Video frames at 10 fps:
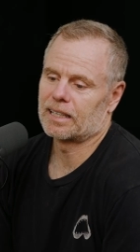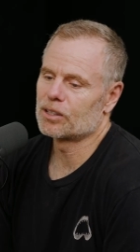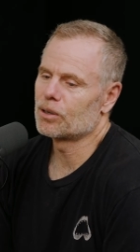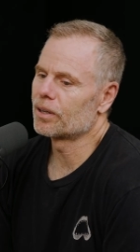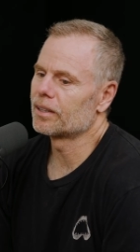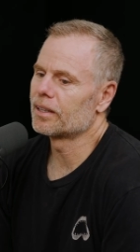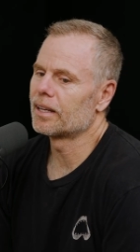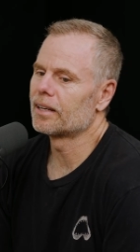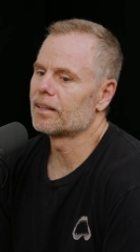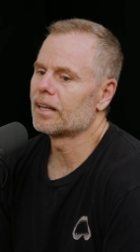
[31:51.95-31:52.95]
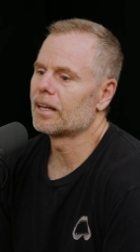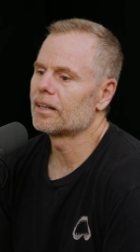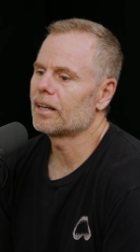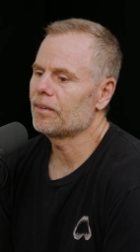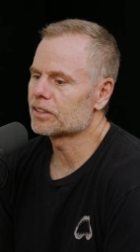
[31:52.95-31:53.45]
I got to do it.
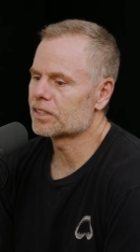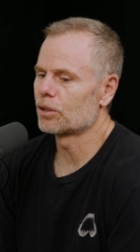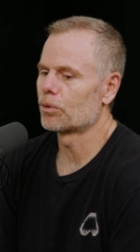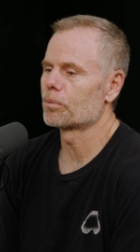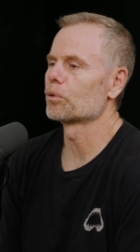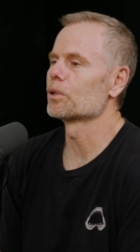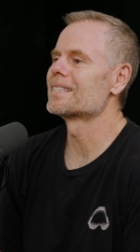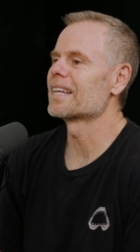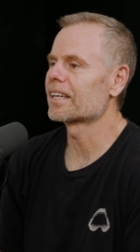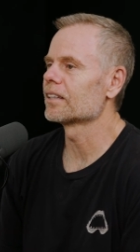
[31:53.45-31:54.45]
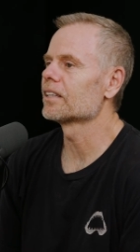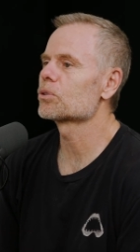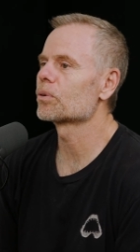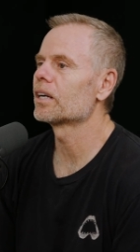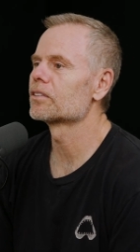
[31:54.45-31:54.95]
And obviously you don't want to be
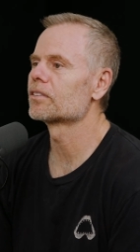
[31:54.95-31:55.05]
ridiculous, right?